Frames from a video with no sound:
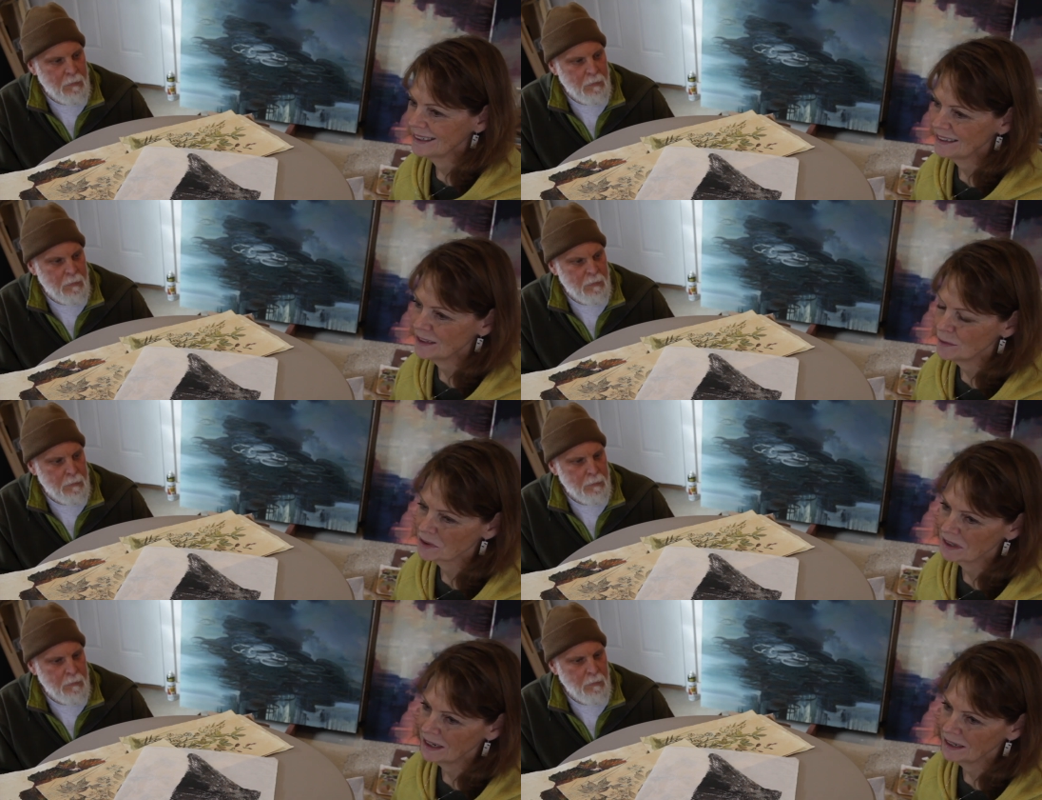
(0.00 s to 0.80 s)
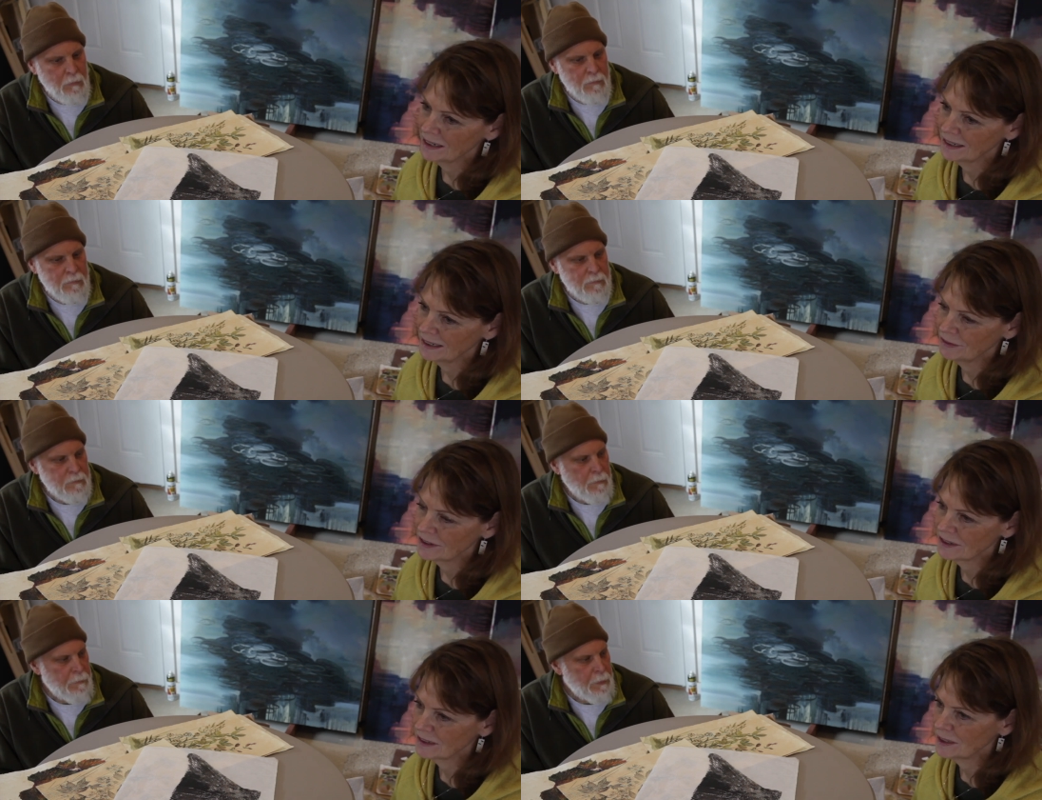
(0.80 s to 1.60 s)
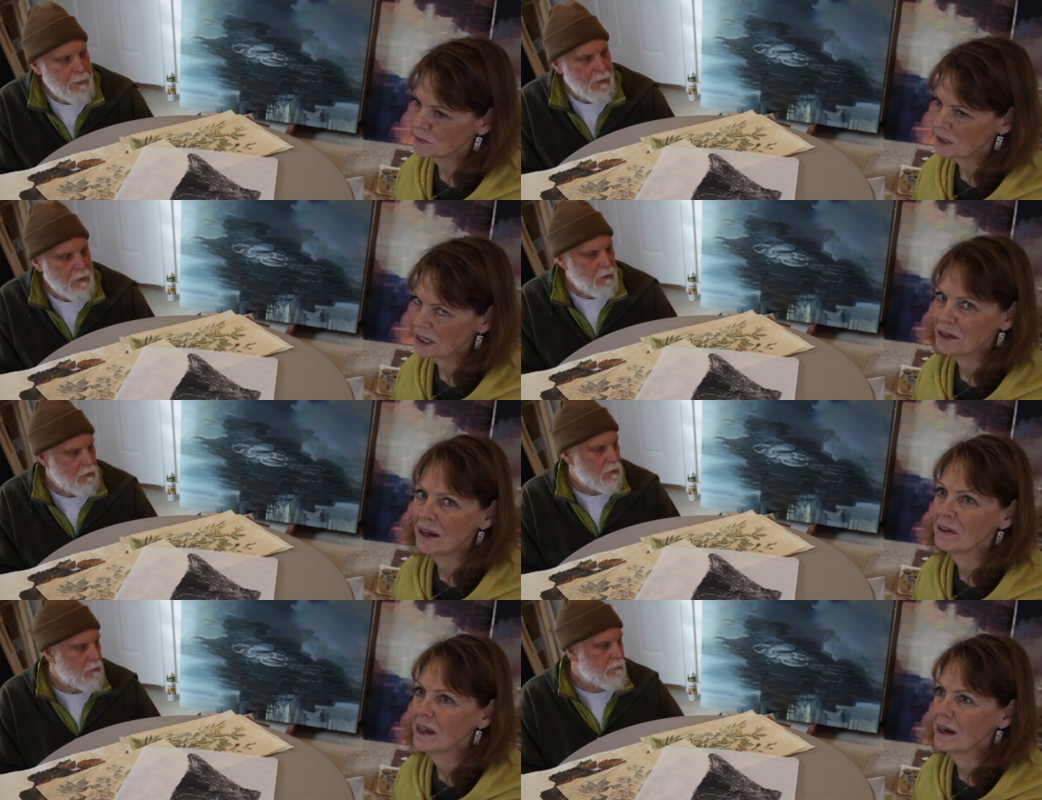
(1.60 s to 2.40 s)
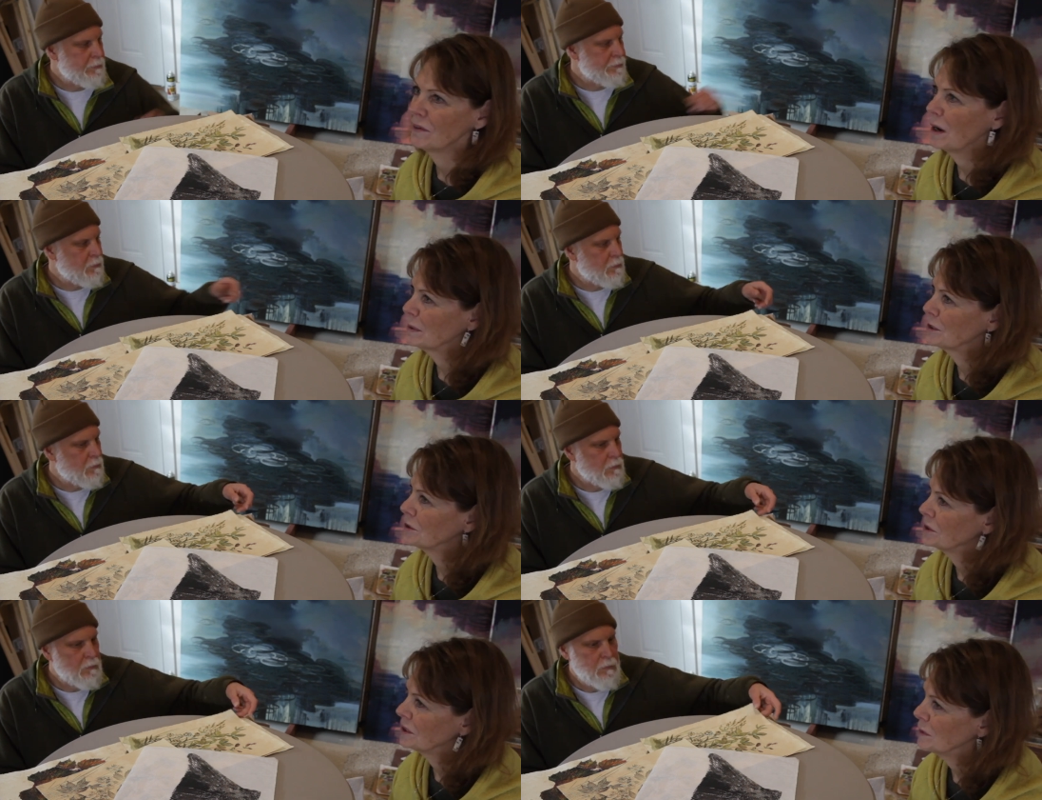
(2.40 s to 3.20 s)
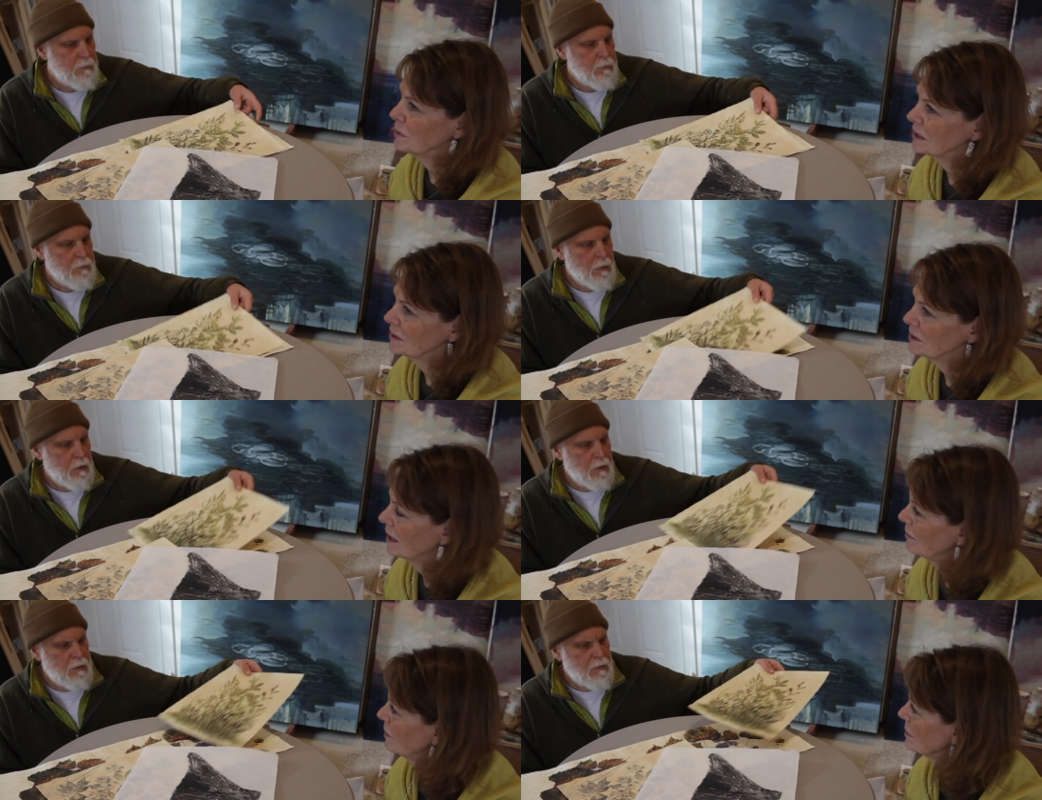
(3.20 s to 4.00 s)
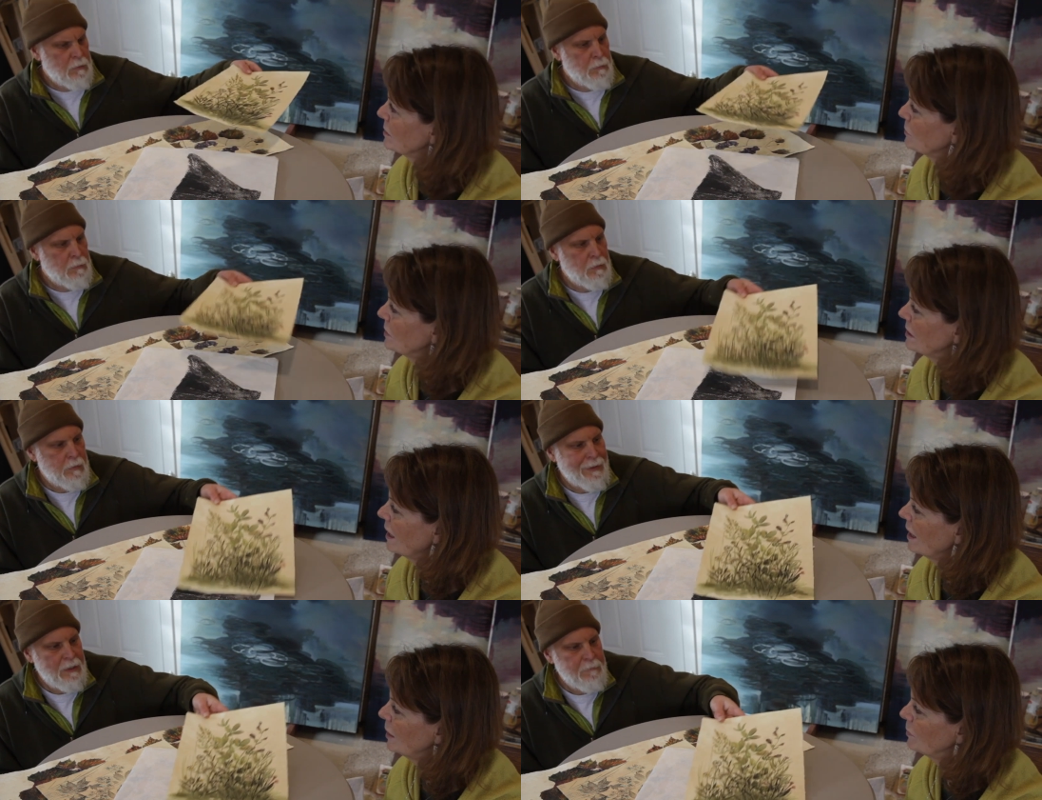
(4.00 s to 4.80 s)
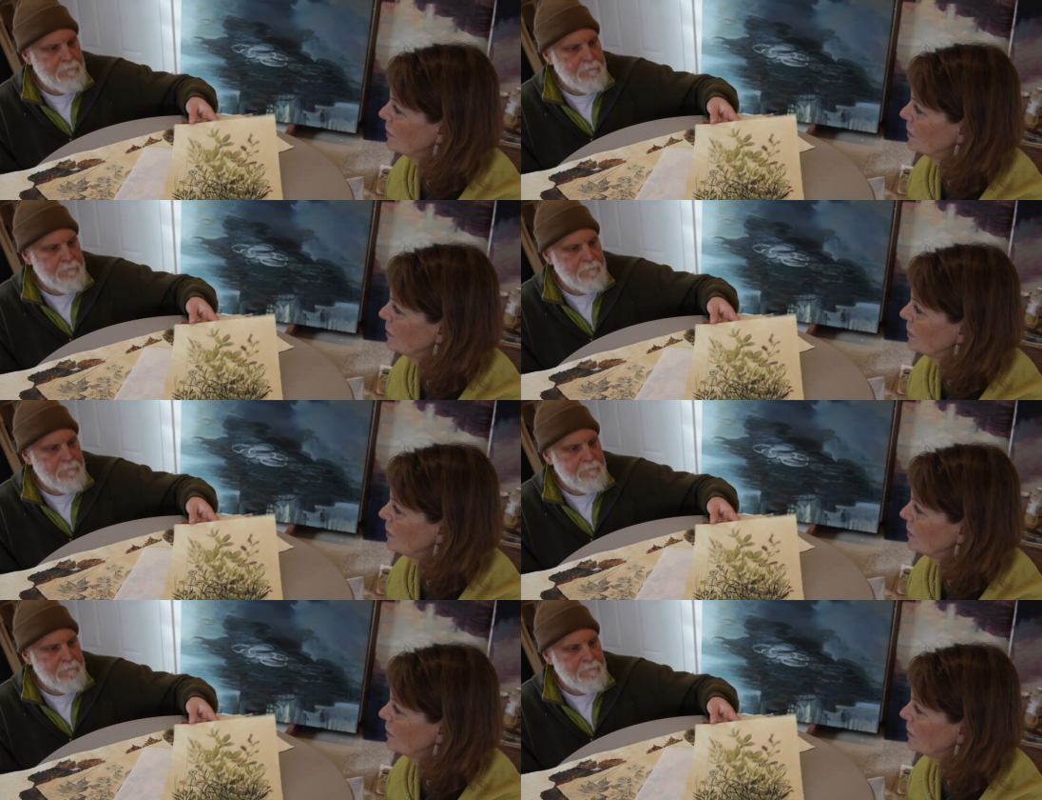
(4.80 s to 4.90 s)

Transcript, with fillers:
Speaker 1: it seems like, at first it seems like you have a lot of opportunity because you have all this free time.